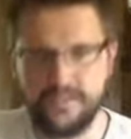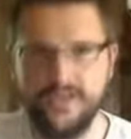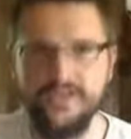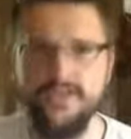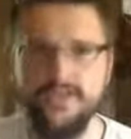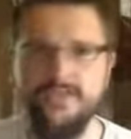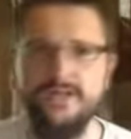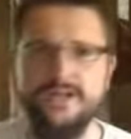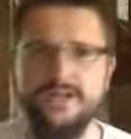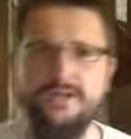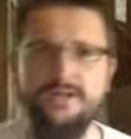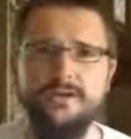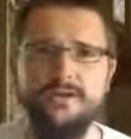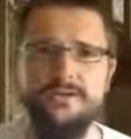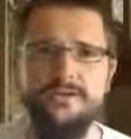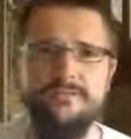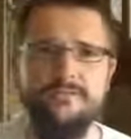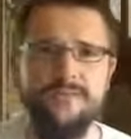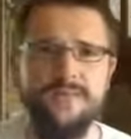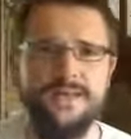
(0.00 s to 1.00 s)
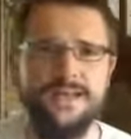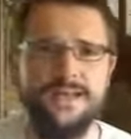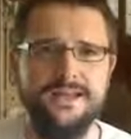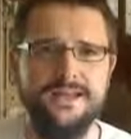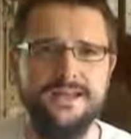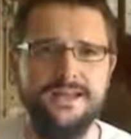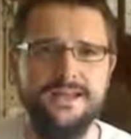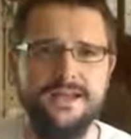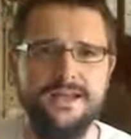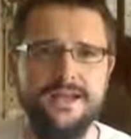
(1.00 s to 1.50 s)
You can download it from
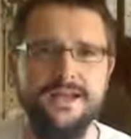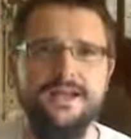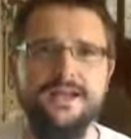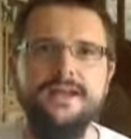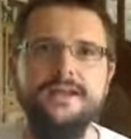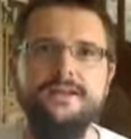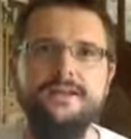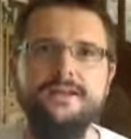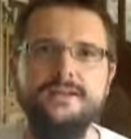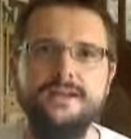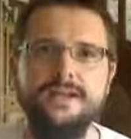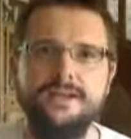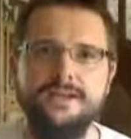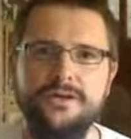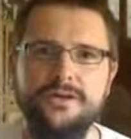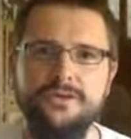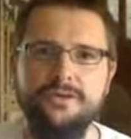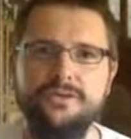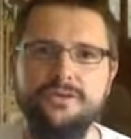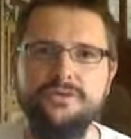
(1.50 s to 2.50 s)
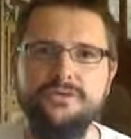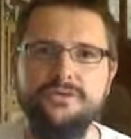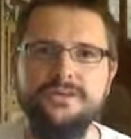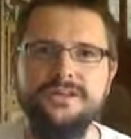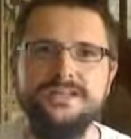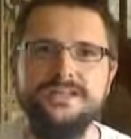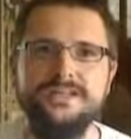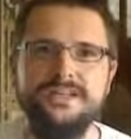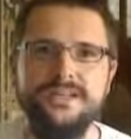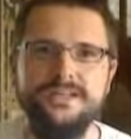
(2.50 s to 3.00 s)
there. Okay, hope you enjoyed
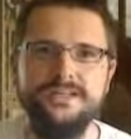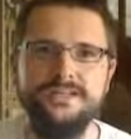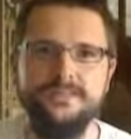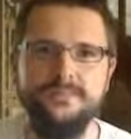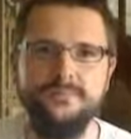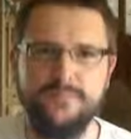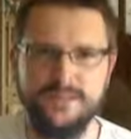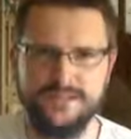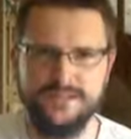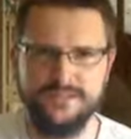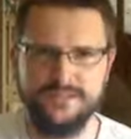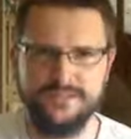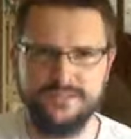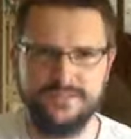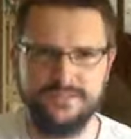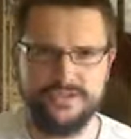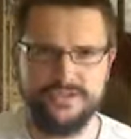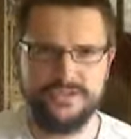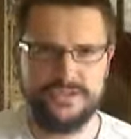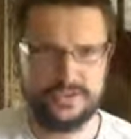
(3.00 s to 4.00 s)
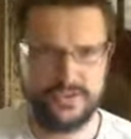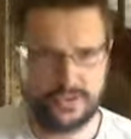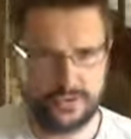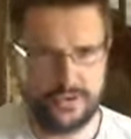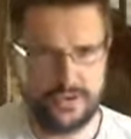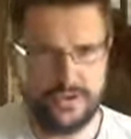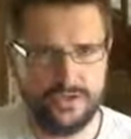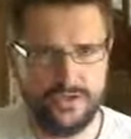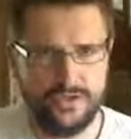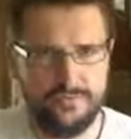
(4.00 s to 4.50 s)
this lesson. Please
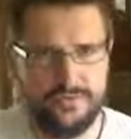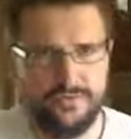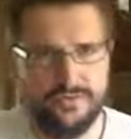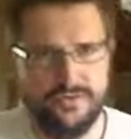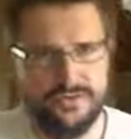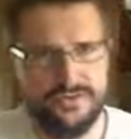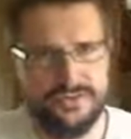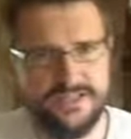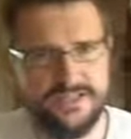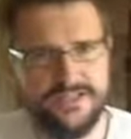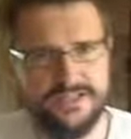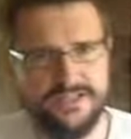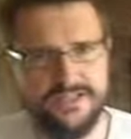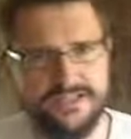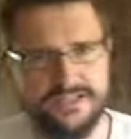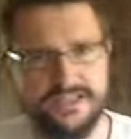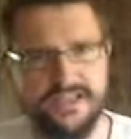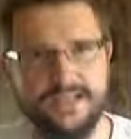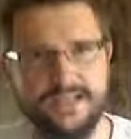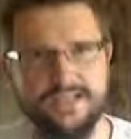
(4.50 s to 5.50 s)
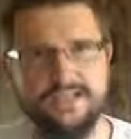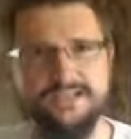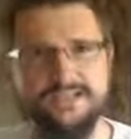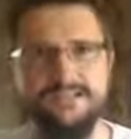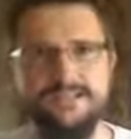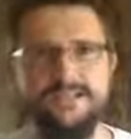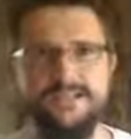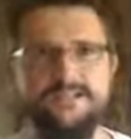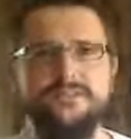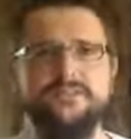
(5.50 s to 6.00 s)
subscribe if you did, and
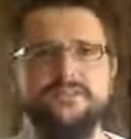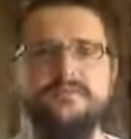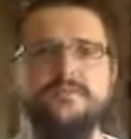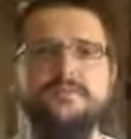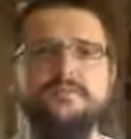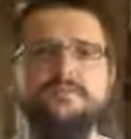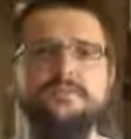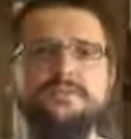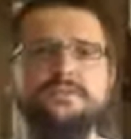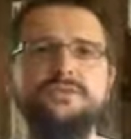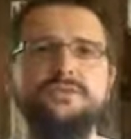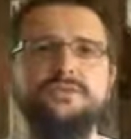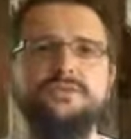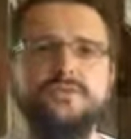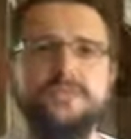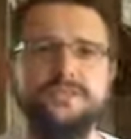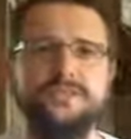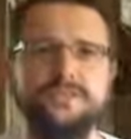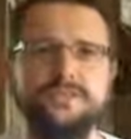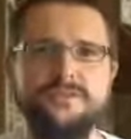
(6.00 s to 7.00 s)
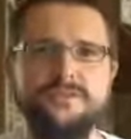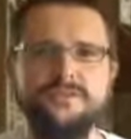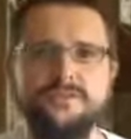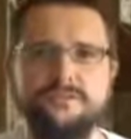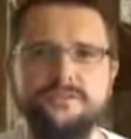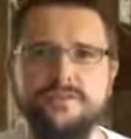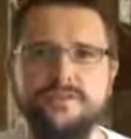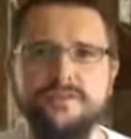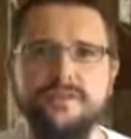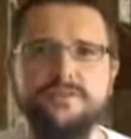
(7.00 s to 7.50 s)
follow me on Twitter
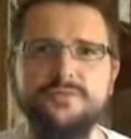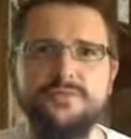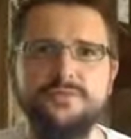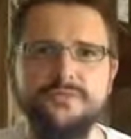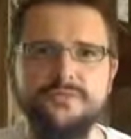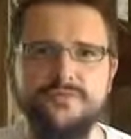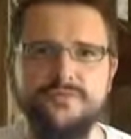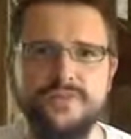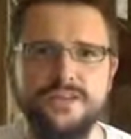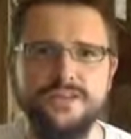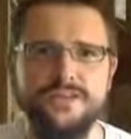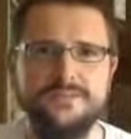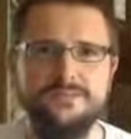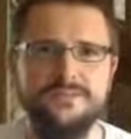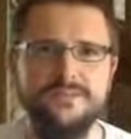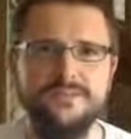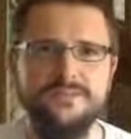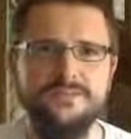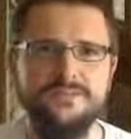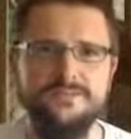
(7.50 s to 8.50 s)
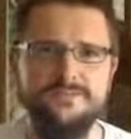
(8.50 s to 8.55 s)
and find me on Facebook